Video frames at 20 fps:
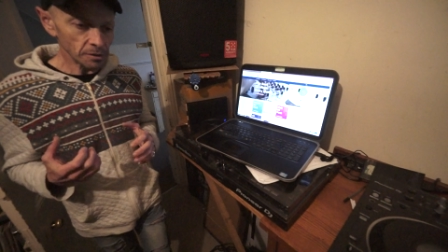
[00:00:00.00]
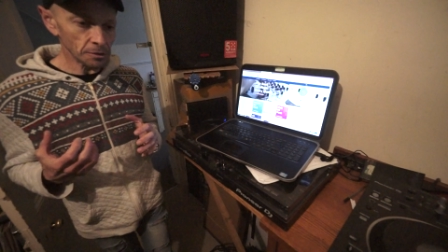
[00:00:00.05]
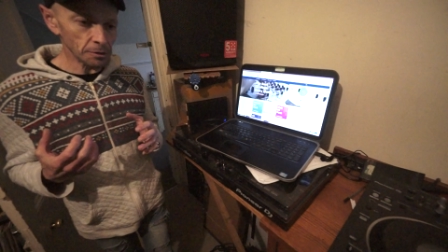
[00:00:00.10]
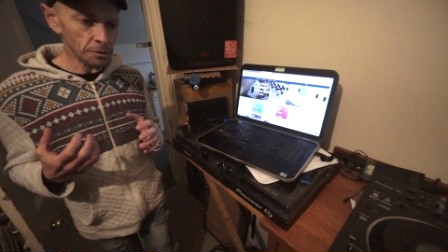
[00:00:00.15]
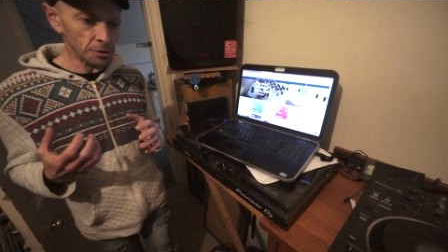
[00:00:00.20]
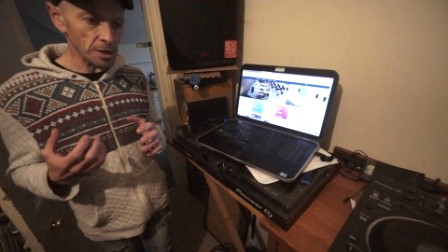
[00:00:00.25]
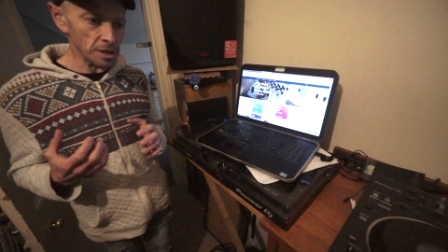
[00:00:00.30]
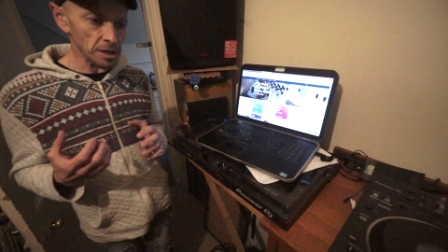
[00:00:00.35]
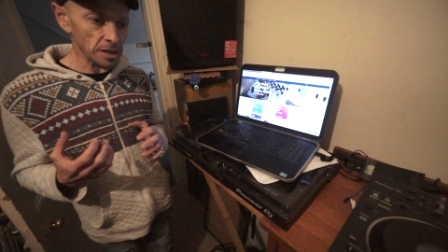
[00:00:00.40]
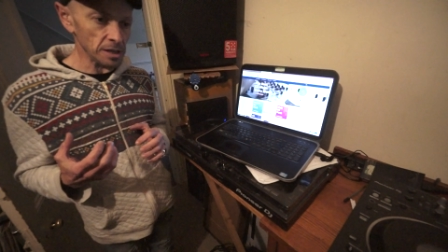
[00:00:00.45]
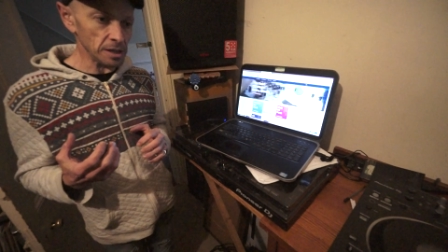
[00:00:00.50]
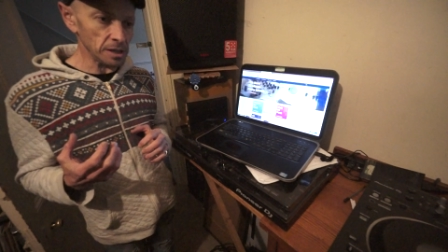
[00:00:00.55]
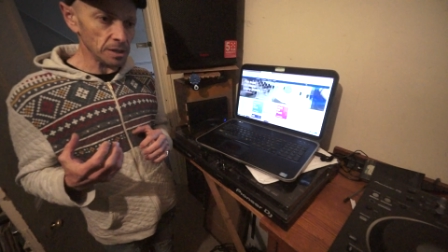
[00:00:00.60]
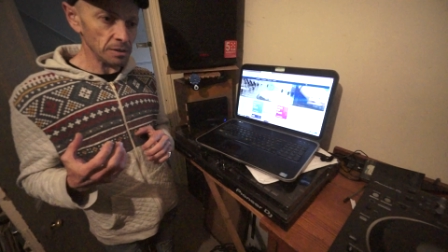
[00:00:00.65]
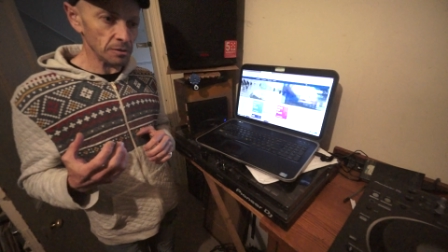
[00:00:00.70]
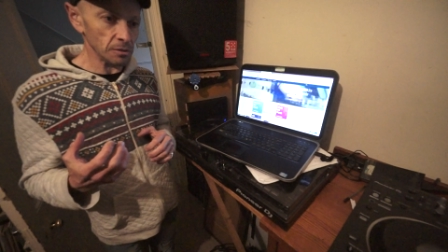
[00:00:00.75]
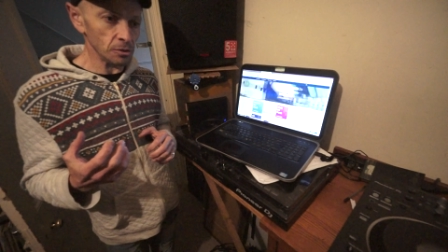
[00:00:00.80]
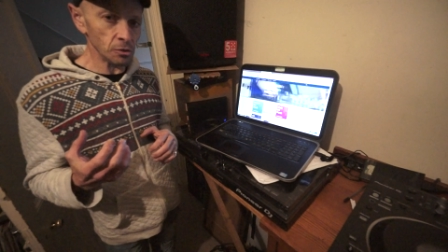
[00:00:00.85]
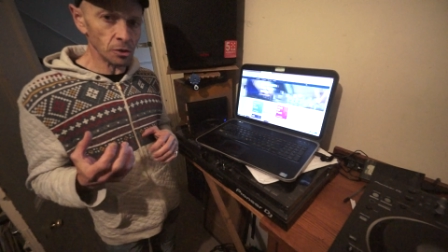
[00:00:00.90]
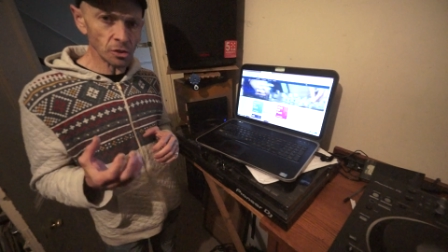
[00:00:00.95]

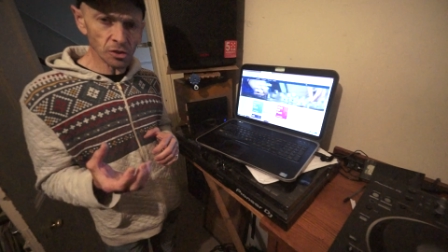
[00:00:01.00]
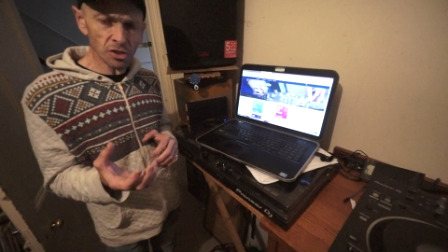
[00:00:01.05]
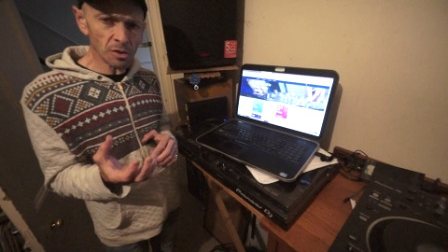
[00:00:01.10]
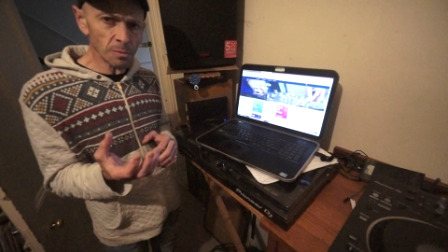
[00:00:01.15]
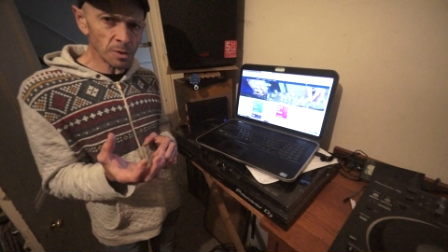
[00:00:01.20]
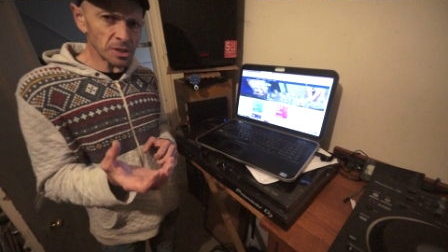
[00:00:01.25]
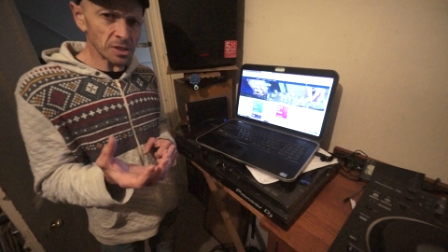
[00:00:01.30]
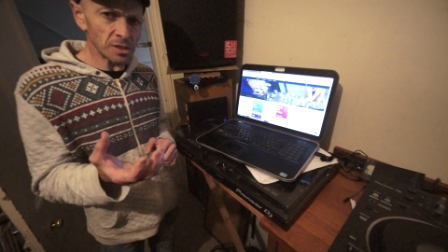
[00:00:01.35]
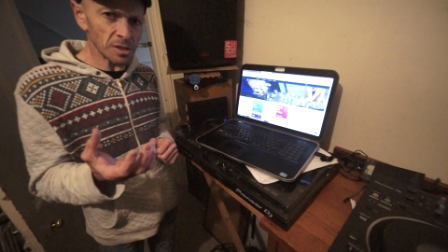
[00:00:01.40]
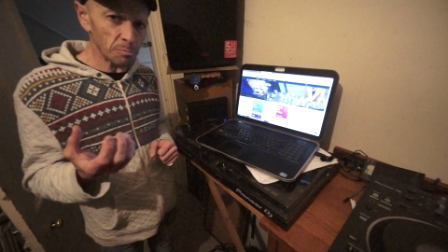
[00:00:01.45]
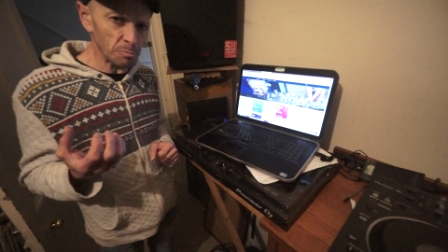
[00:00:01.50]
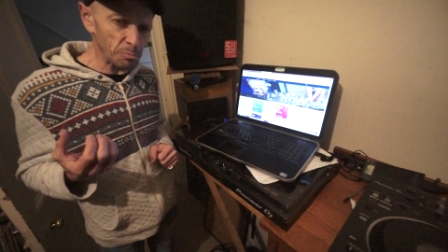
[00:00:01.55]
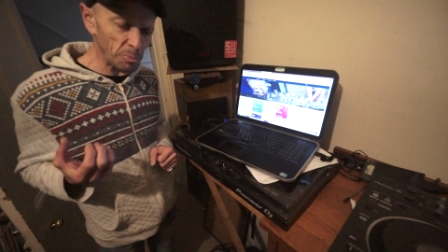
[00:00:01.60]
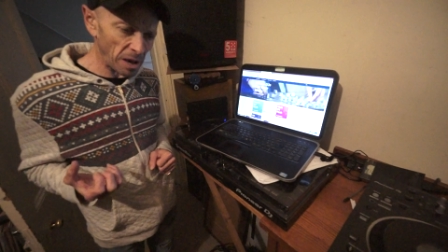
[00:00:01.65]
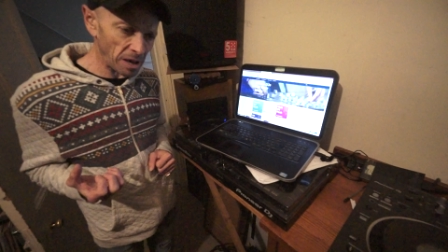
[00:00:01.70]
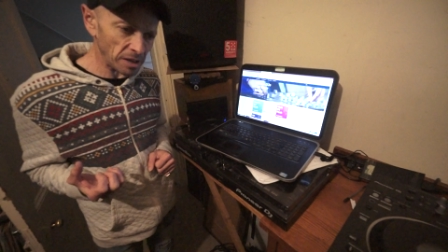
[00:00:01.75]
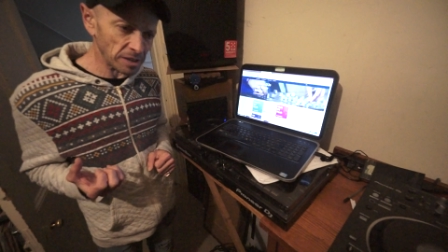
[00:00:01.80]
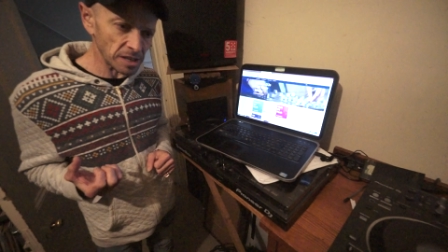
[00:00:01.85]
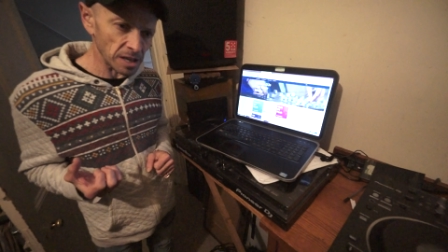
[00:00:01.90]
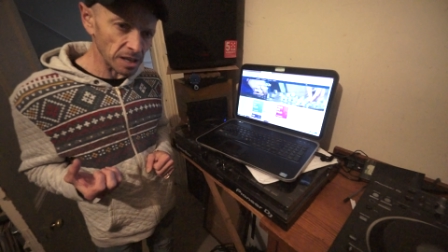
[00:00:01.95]
the not so much the
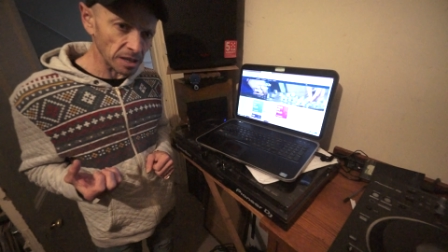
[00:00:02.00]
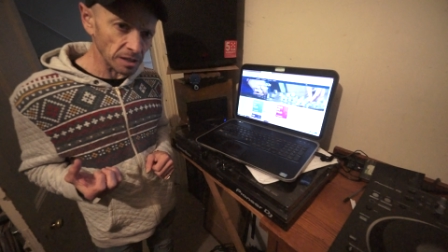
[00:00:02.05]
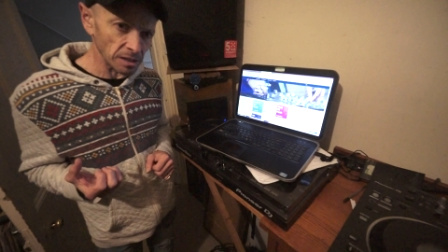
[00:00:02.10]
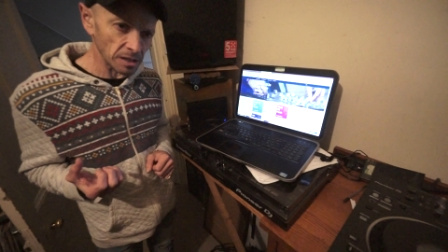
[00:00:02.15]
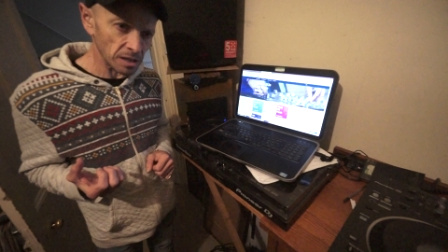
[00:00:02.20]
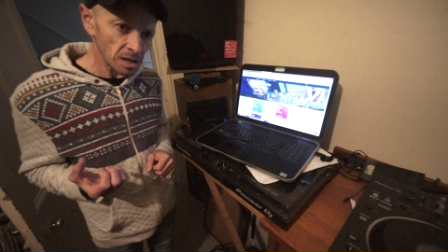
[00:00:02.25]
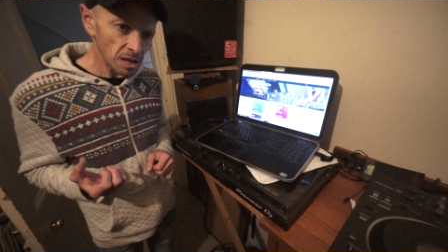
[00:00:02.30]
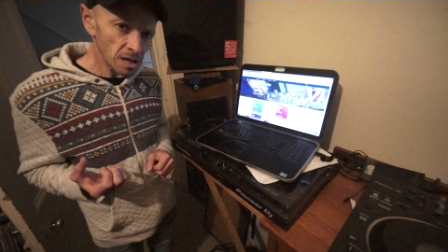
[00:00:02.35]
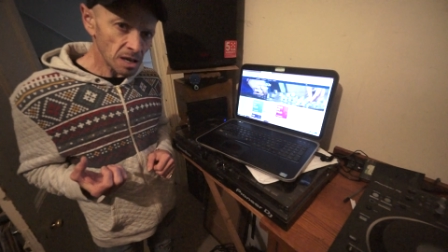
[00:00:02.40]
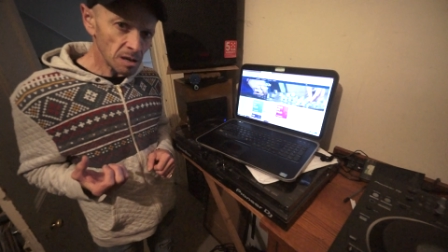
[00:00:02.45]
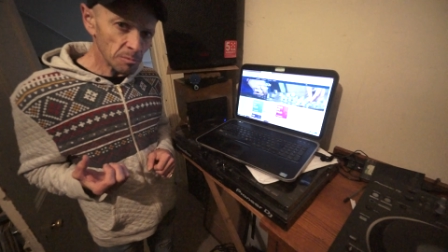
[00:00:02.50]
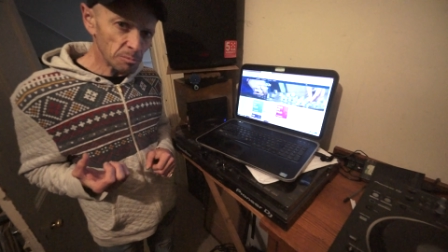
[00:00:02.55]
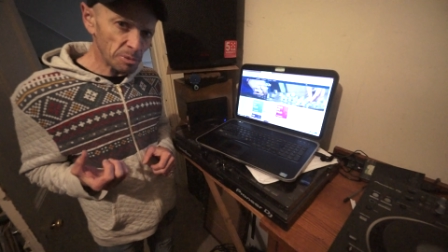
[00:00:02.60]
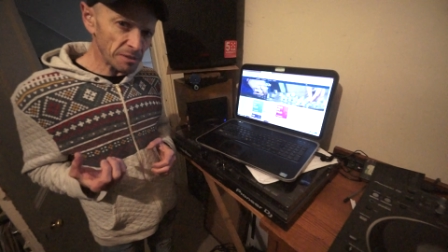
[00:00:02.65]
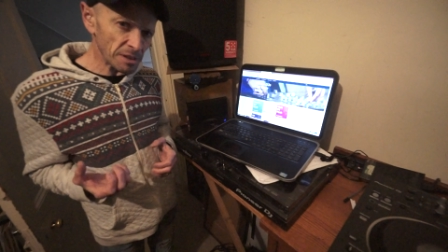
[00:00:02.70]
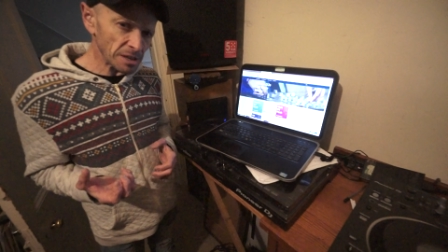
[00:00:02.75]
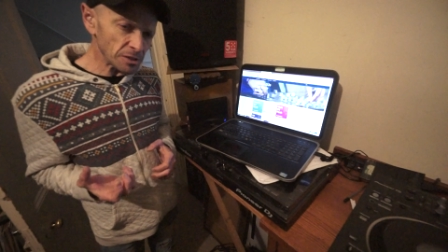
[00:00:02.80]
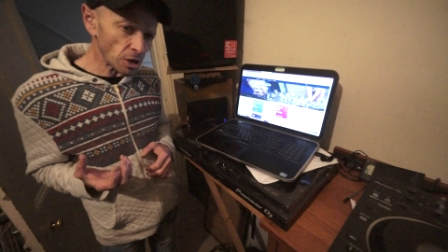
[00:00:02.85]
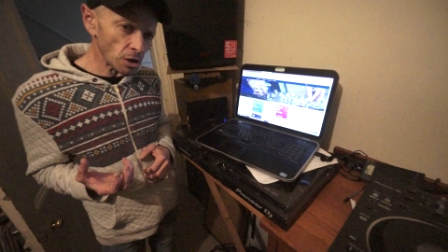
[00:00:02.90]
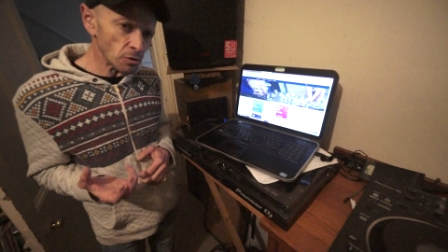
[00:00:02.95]
backing
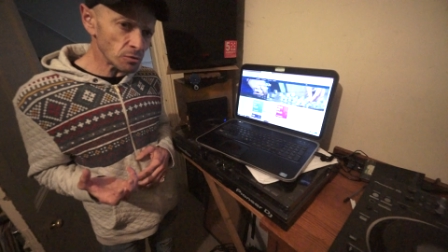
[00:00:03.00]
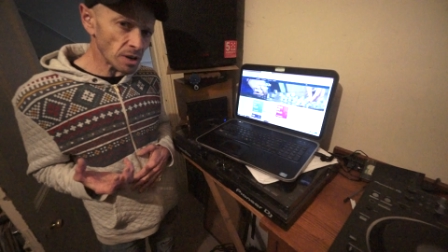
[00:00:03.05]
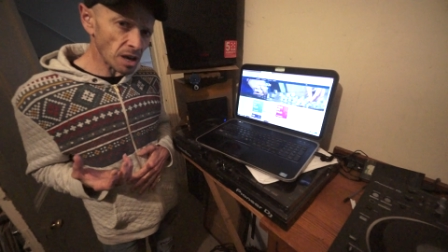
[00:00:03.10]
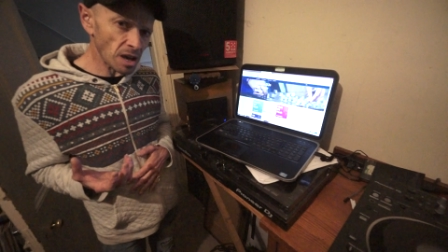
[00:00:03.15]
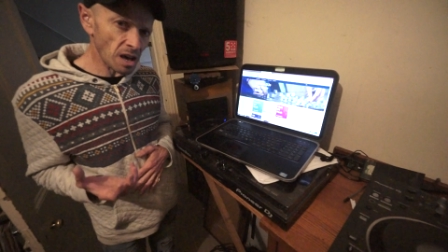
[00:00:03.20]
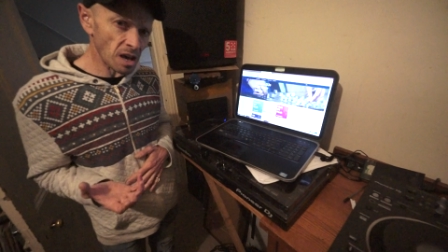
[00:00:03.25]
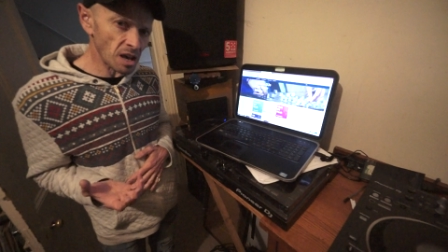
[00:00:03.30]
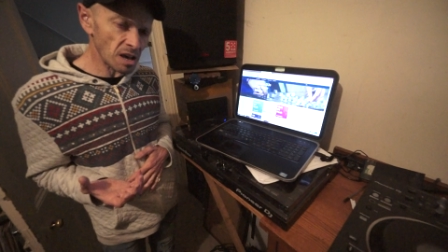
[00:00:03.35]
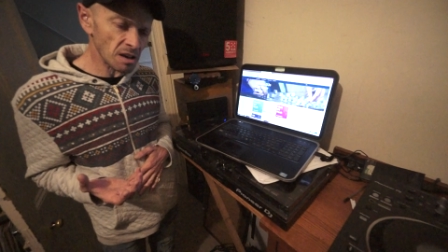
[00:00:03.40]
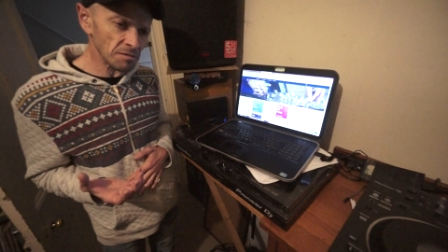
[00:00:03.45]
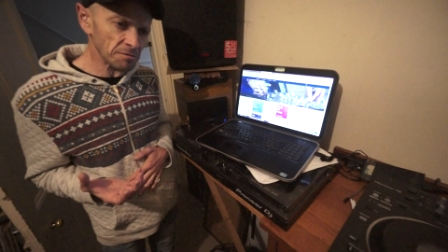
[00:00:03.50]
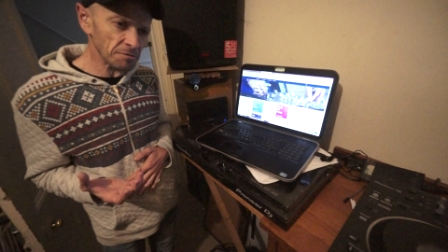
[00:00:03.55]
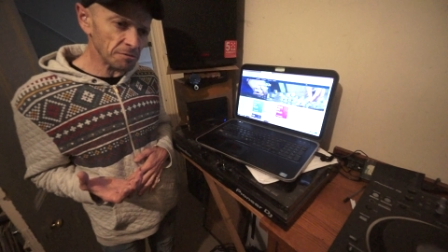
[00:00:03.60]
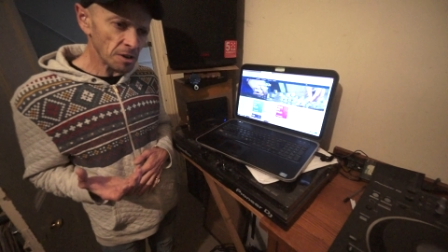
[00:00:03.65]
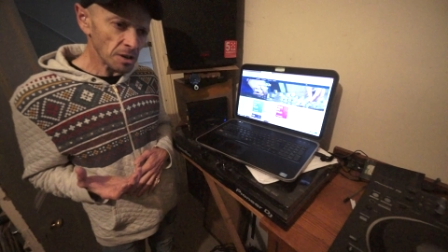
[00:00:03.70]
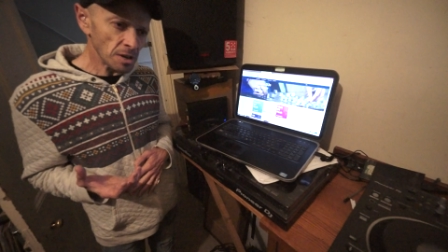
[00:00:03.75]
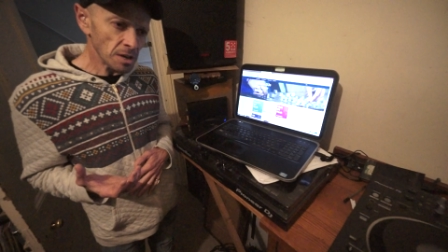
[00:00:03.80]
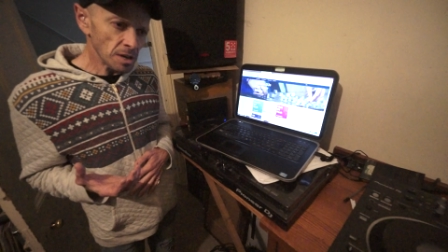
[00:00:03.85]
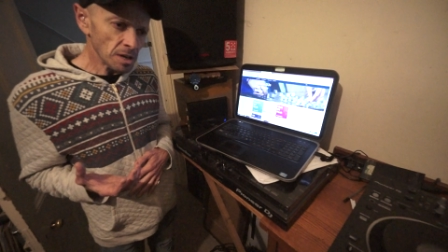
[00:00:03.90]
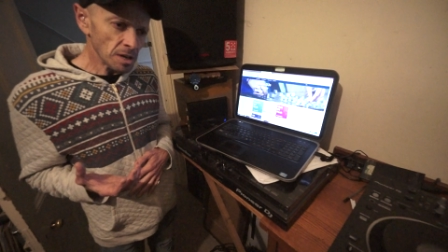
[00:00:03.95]
but they don't have